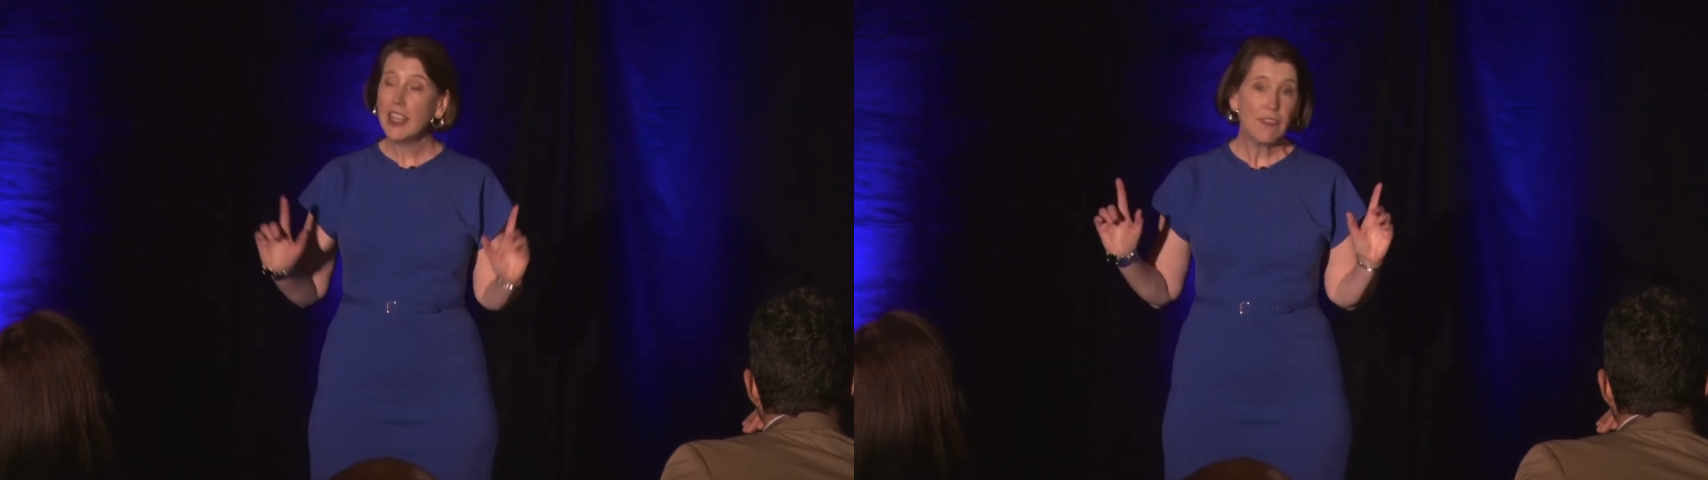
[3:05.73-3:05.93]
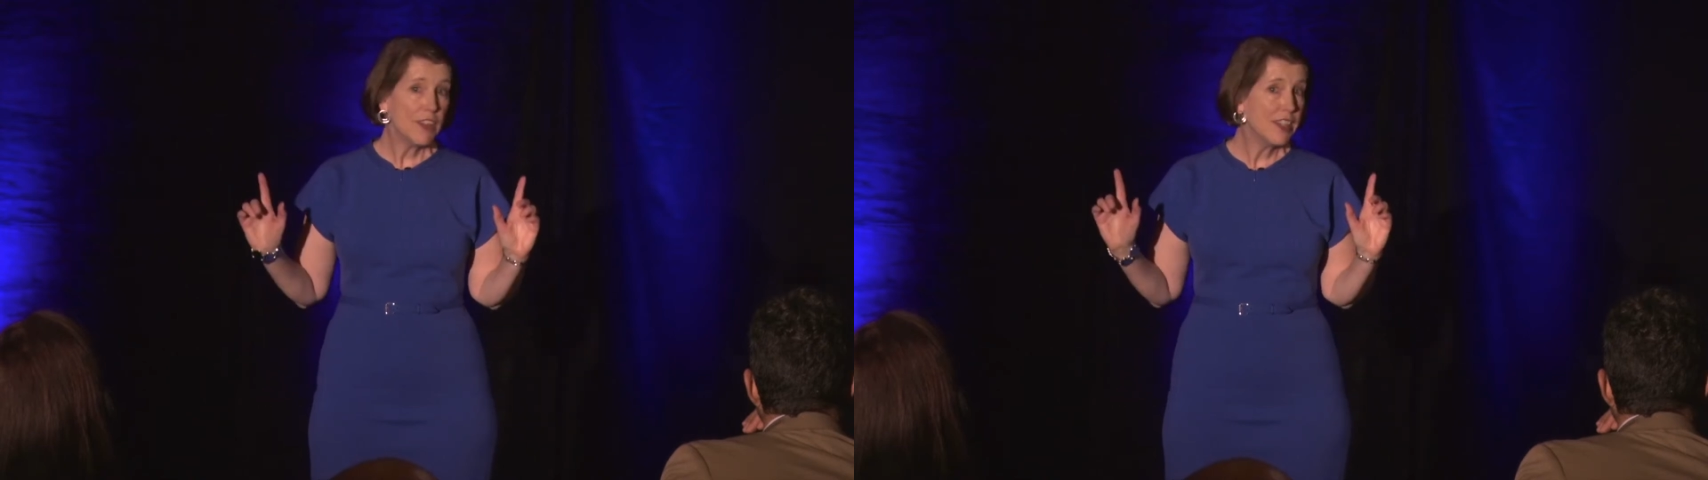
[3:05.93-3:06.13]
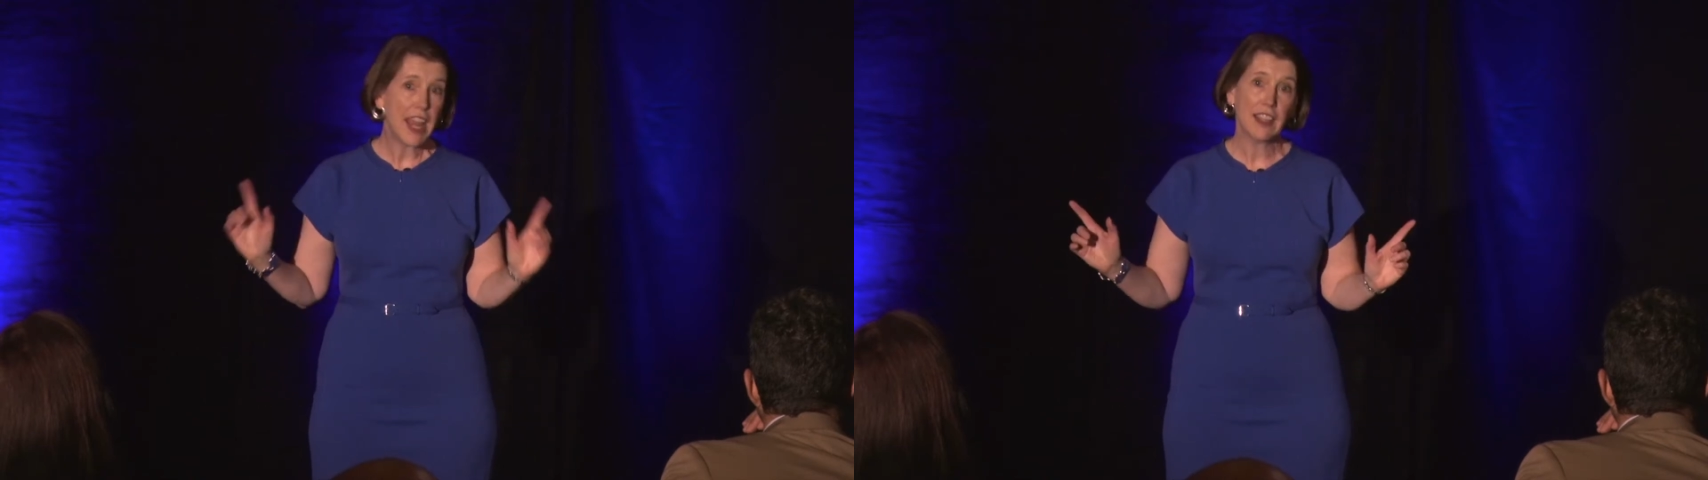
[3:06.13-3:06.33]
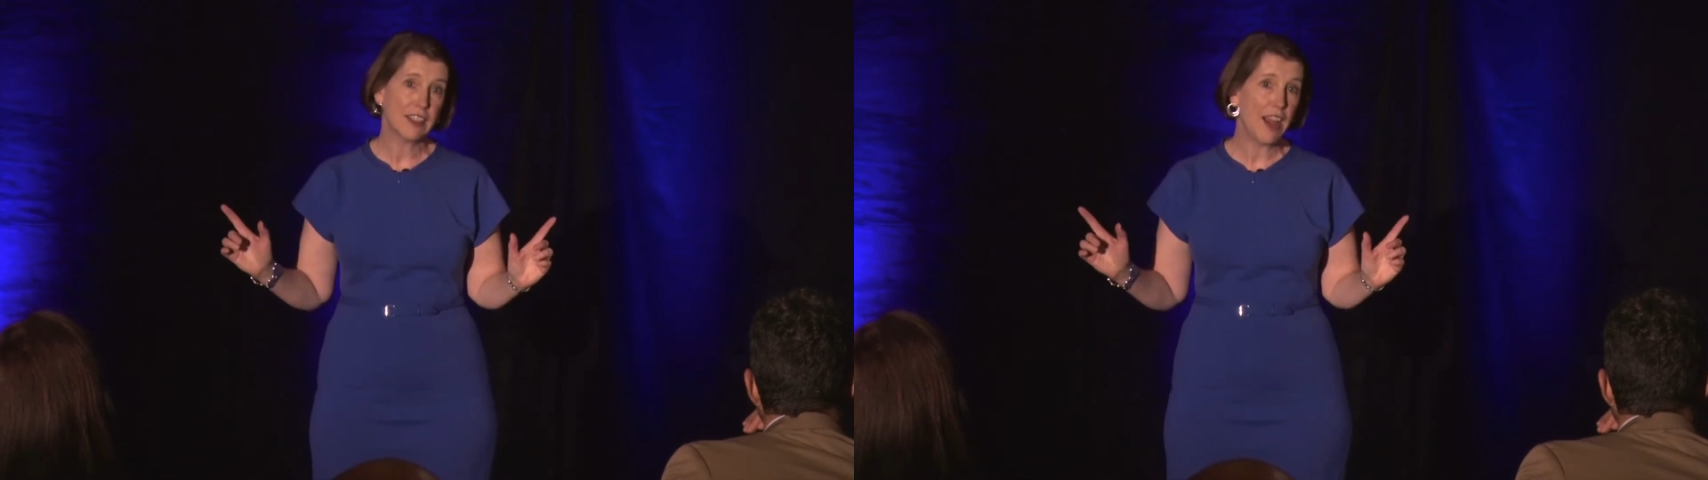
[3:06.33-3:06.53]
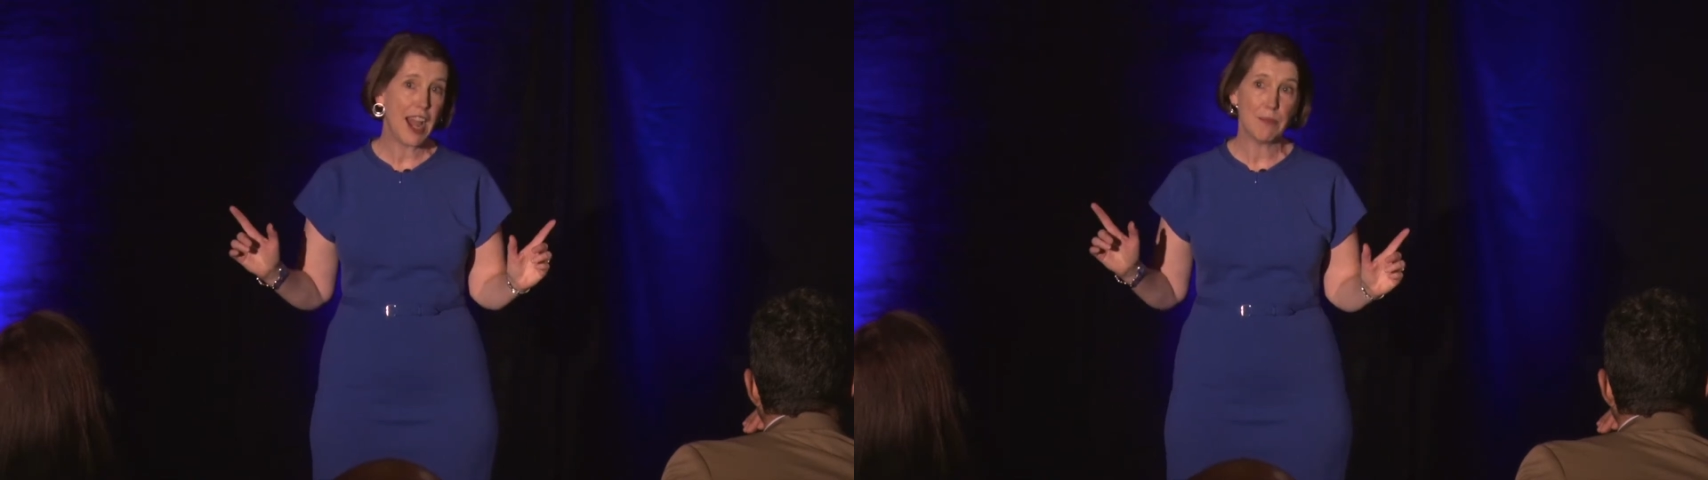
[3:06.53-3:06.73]
even take a
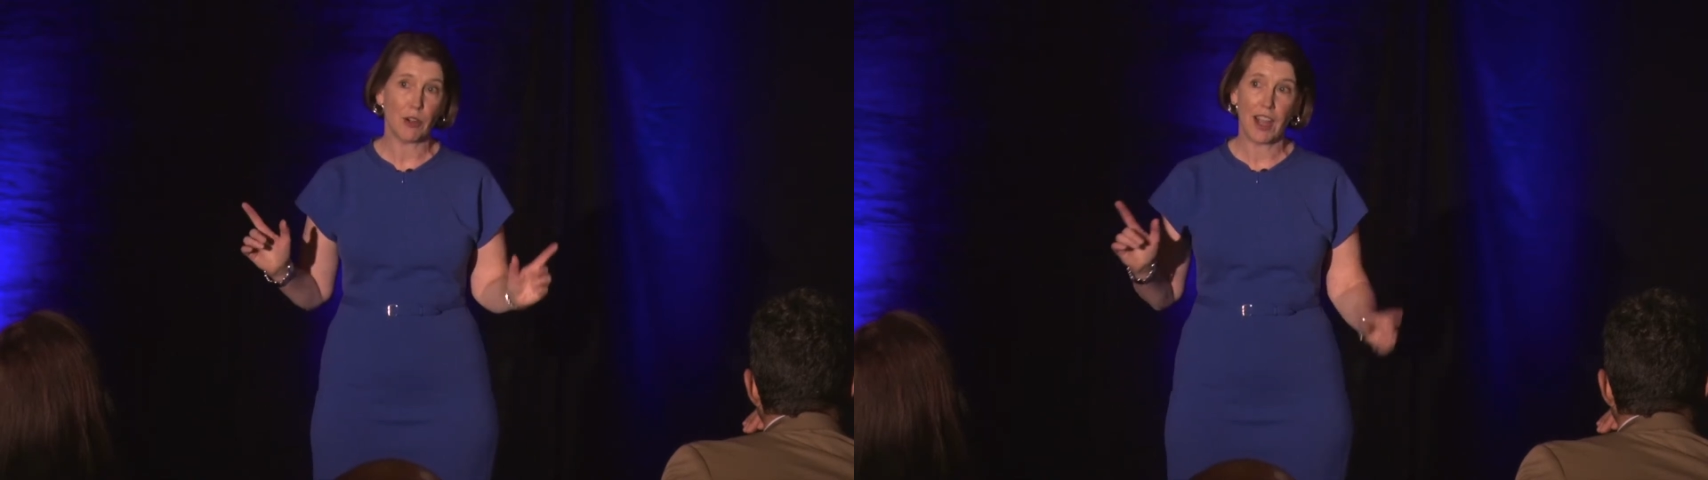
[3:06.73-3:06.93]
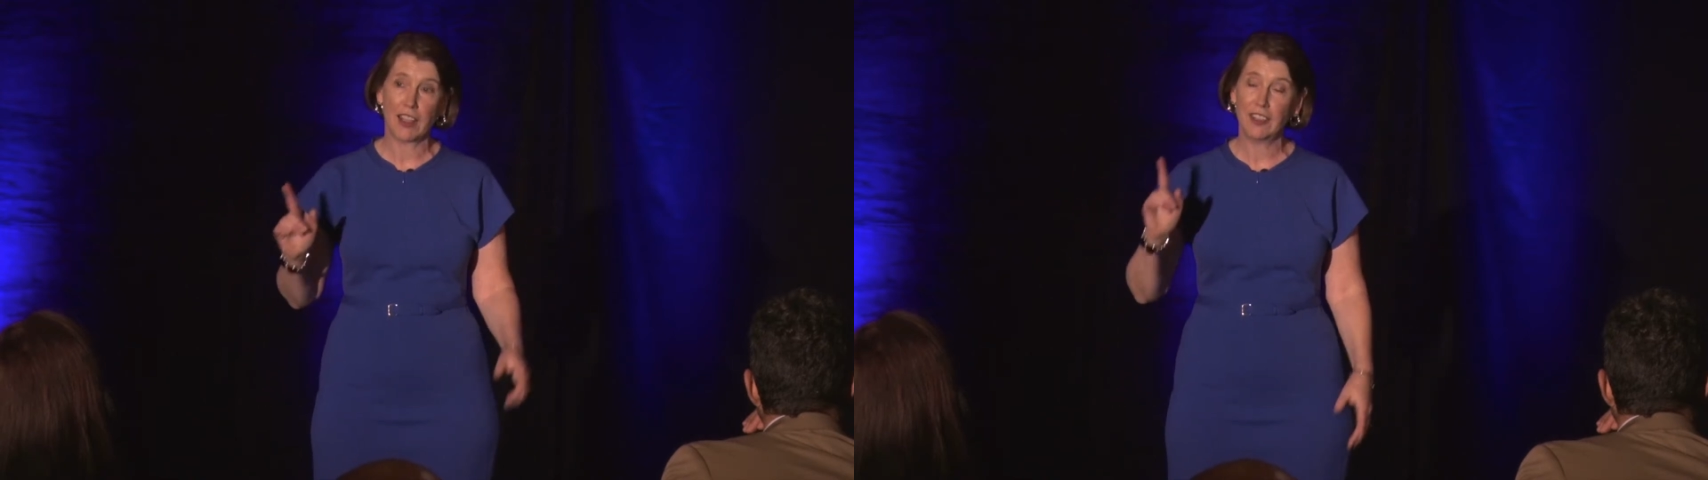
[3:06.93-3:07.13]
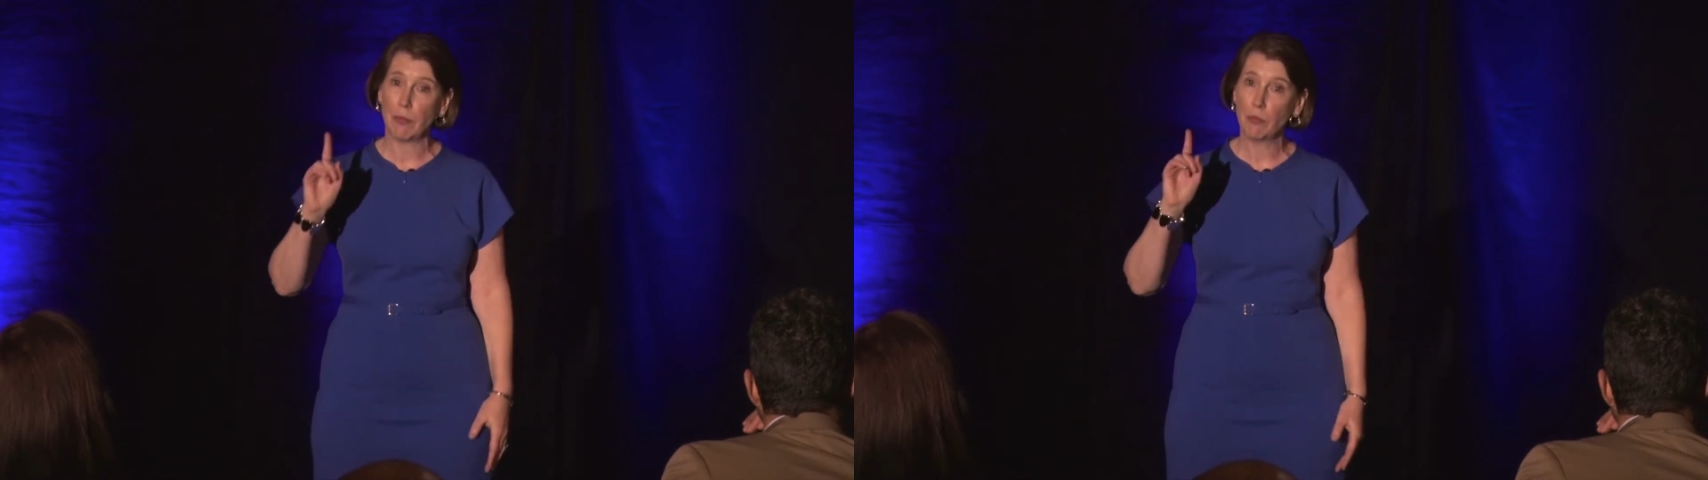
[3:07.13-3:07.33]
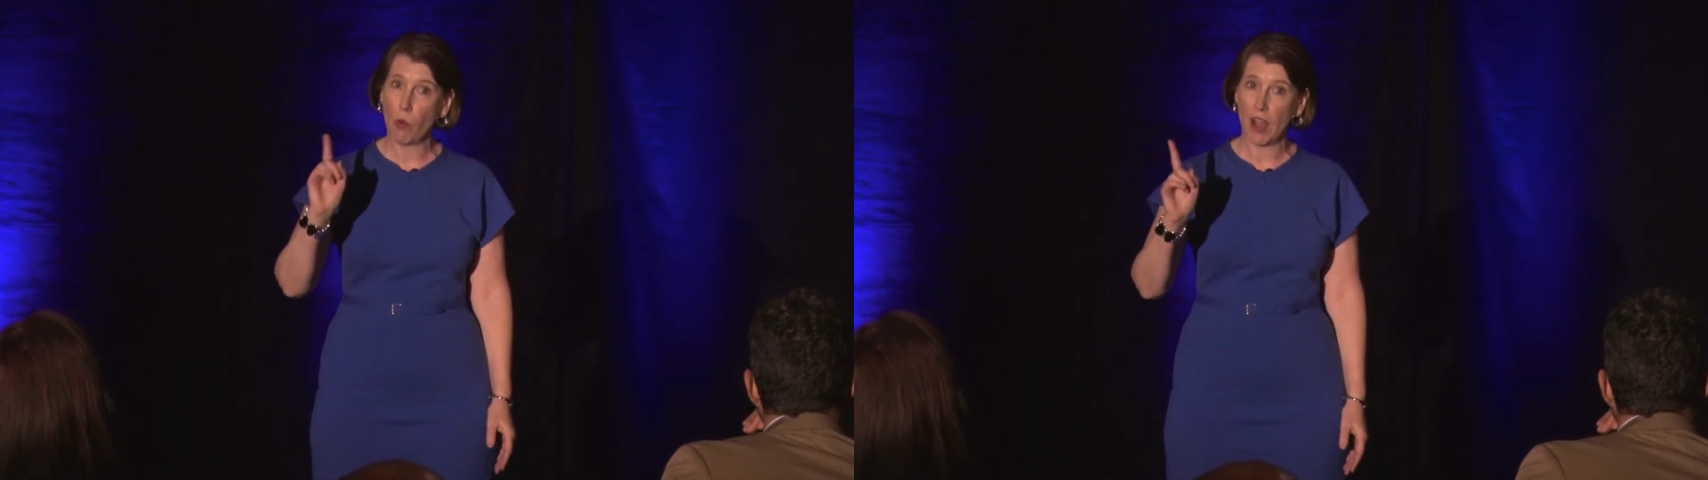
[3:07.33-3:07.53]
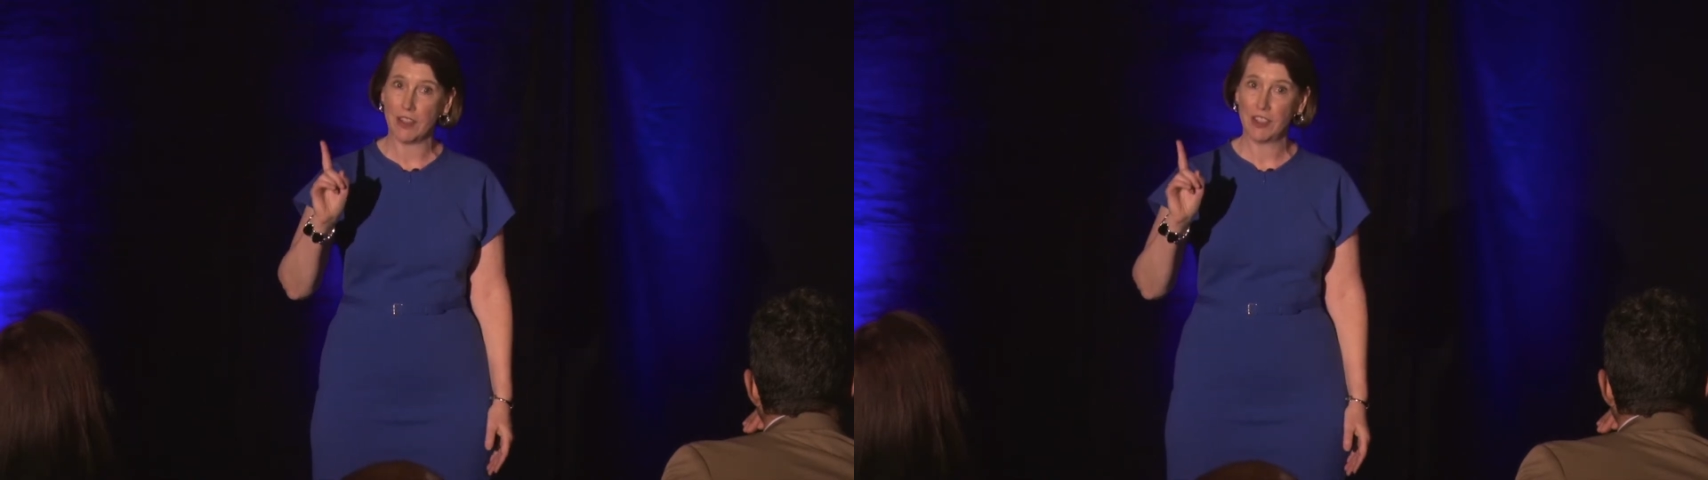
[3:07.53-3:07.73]
timer except
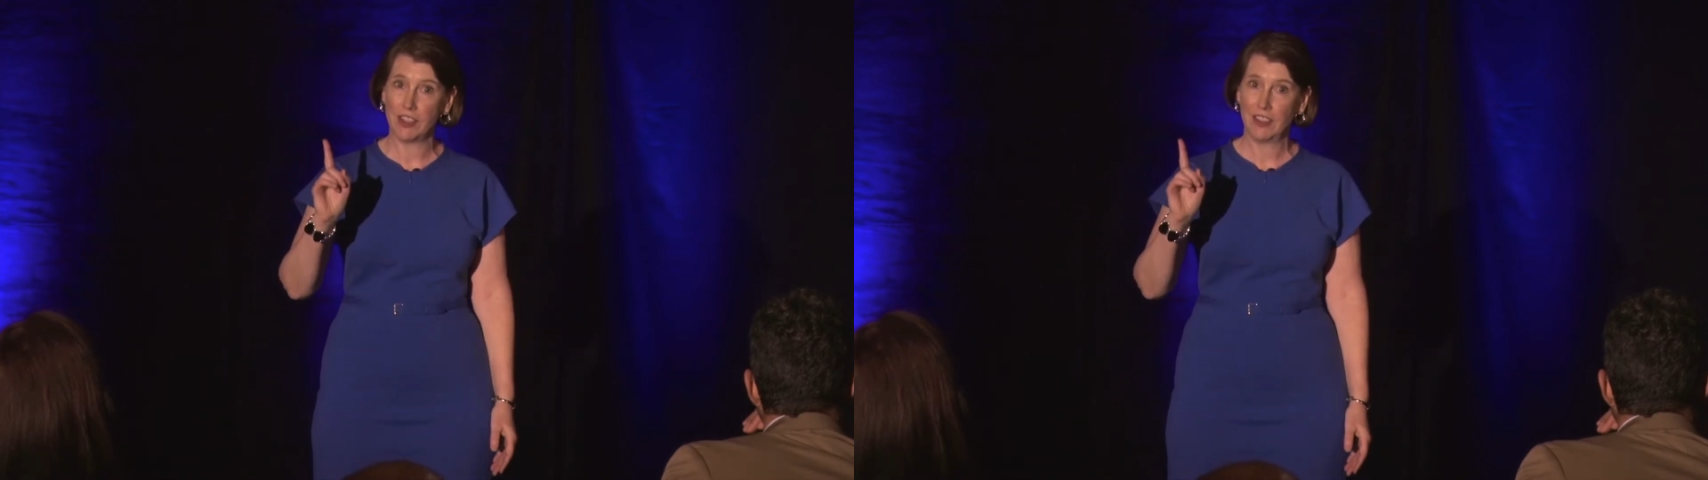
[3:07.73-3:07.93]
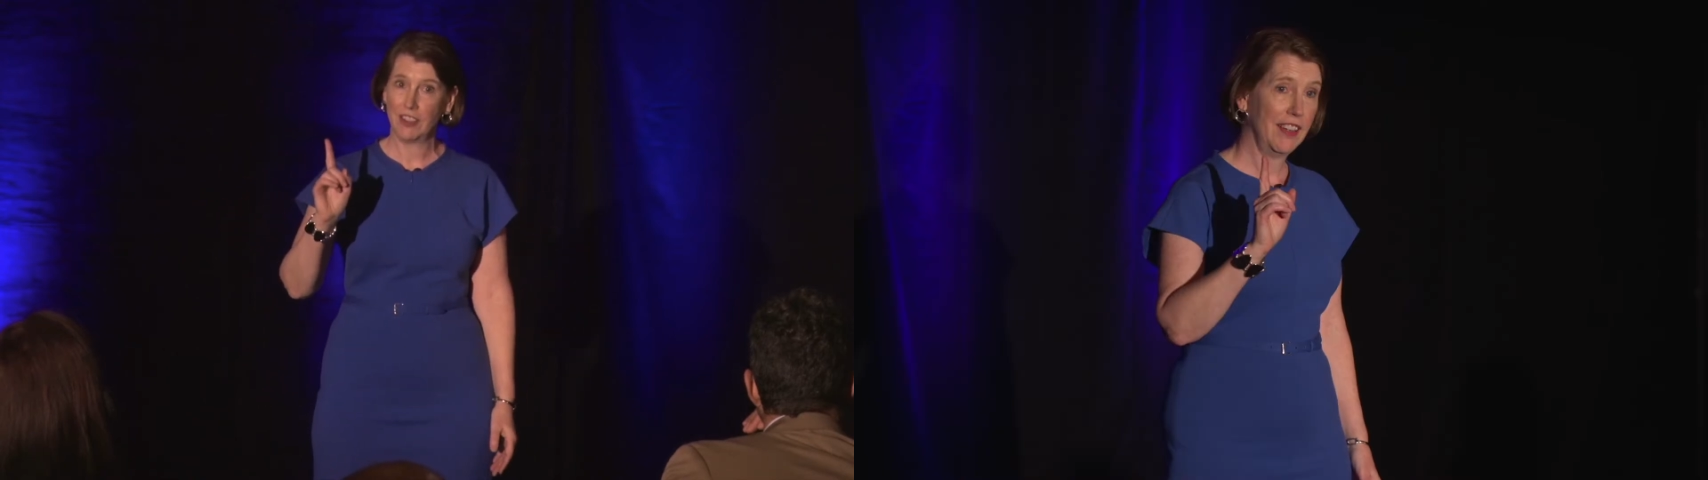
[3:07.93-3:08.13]
once.